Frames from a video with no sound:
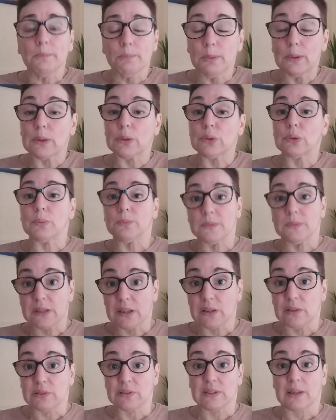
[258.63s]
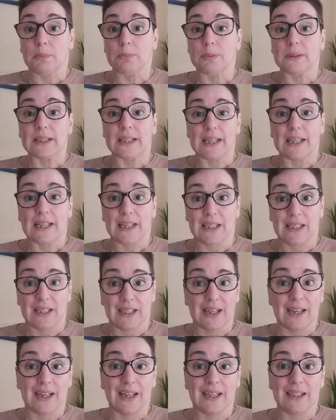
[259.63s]
build themselves up again
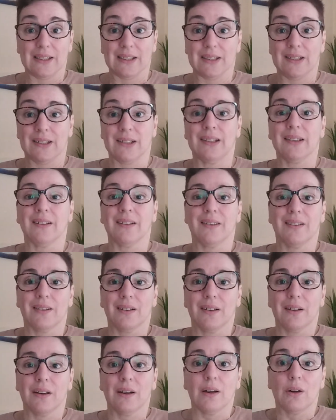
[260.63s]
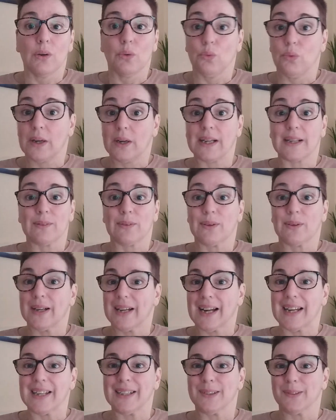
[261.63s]
and
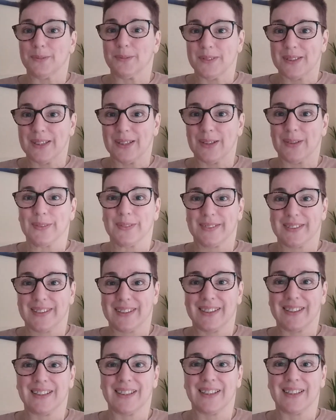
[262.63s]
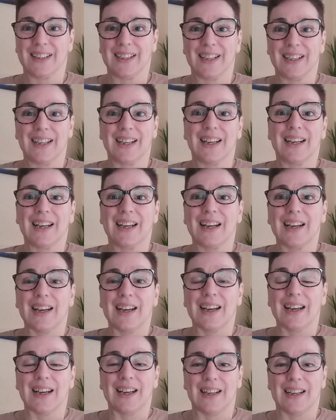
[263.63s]
recreate themselves.
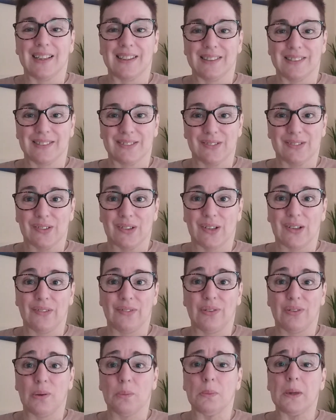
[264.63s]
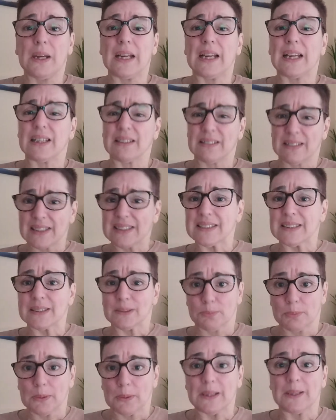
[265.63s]
And so for me, this has
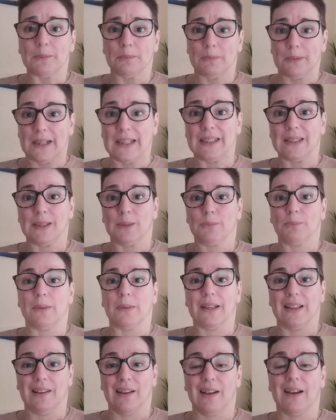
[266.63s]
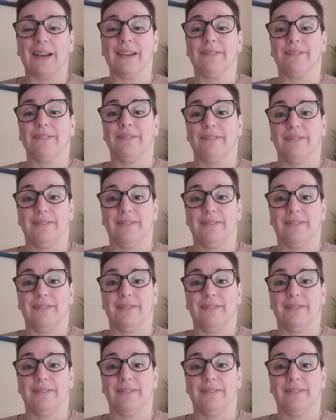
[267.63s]
been a pattern in my life.